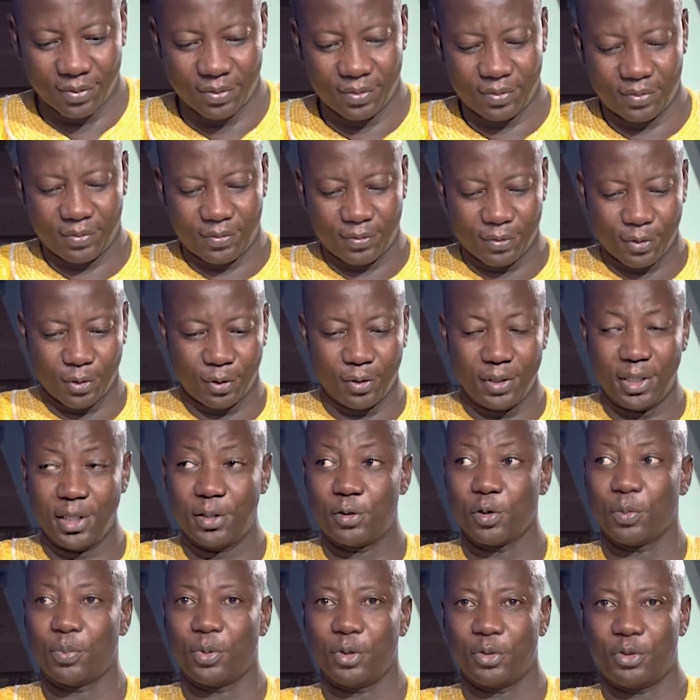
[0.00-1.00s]
for
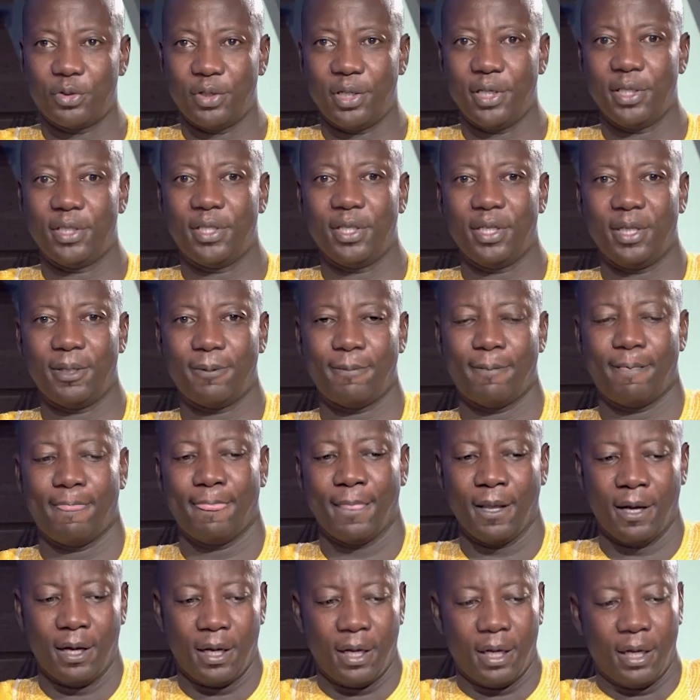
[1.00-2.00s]
this opportunity.
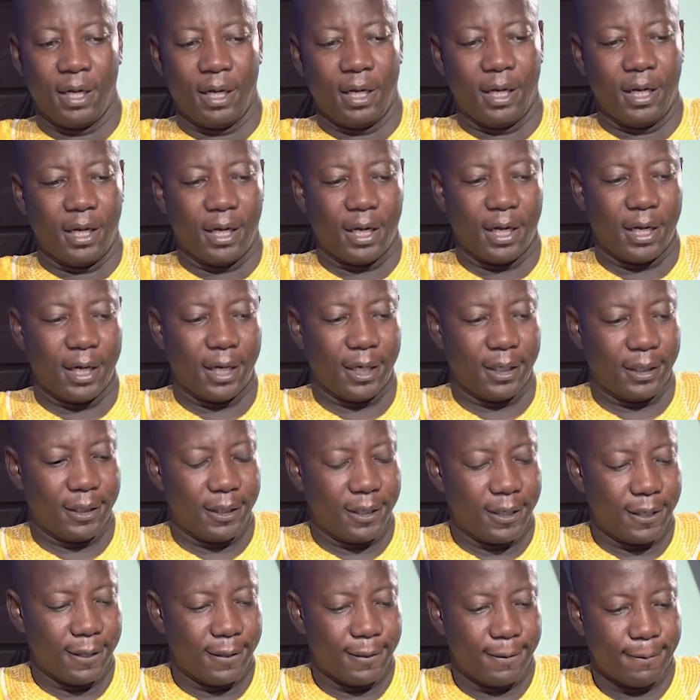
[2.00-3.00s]
And